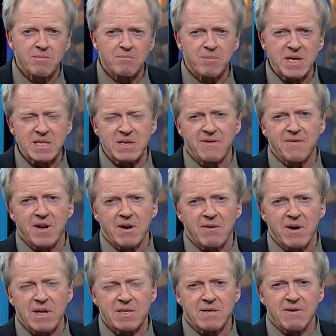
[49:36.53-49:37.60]
BC
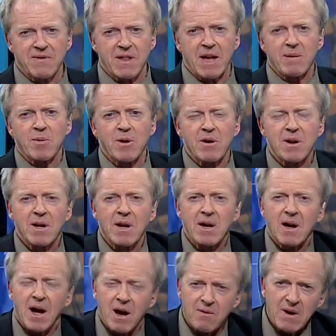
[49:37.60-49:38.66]
Federation of Labour,
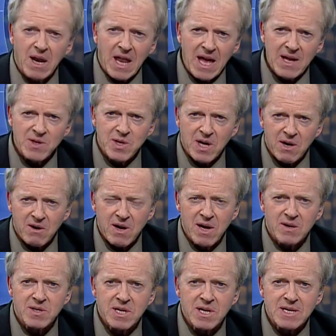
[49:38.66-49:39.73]
Irene Lansinger,
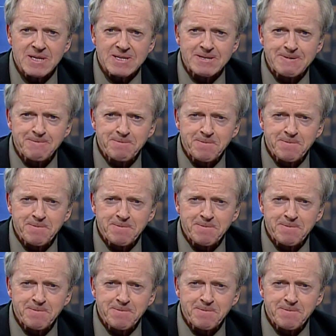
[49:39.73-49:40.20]
here she is.